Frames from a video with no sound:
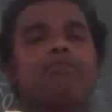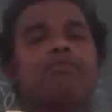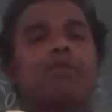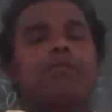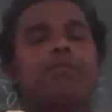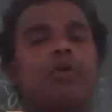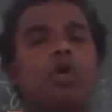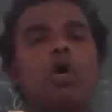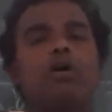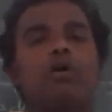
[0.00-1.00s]

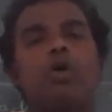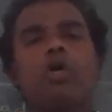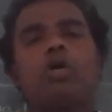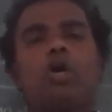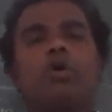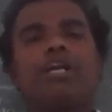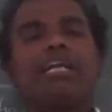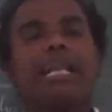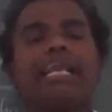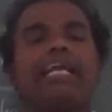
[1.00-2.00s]
chlorochlorine green
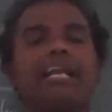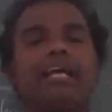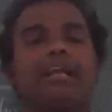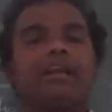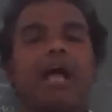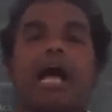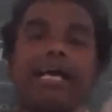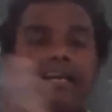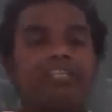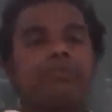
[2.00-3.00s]
color, iron is
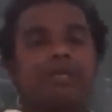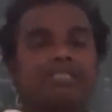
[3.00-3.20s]
present.